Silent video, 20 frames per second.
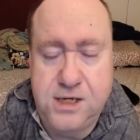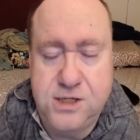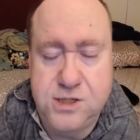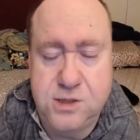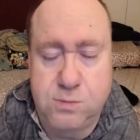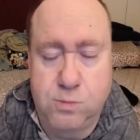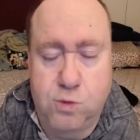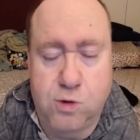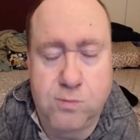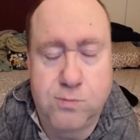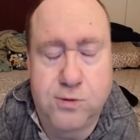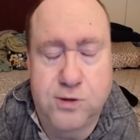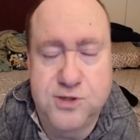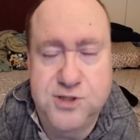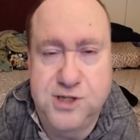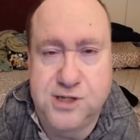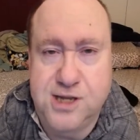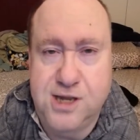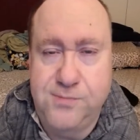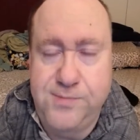there more books
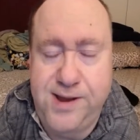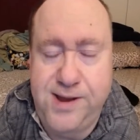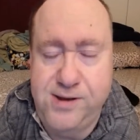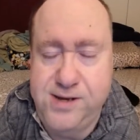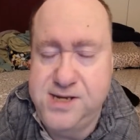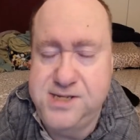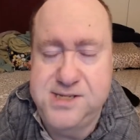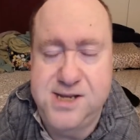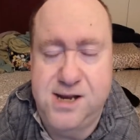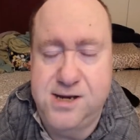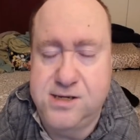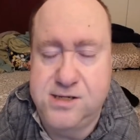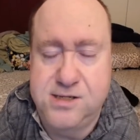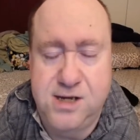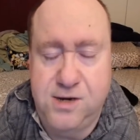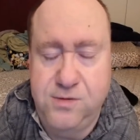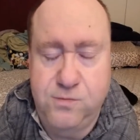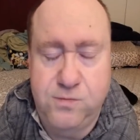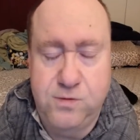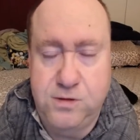to come out? He's not
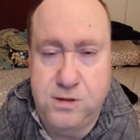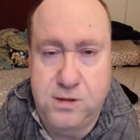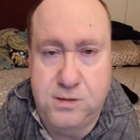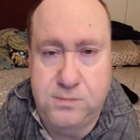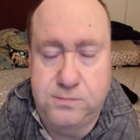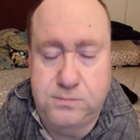done with the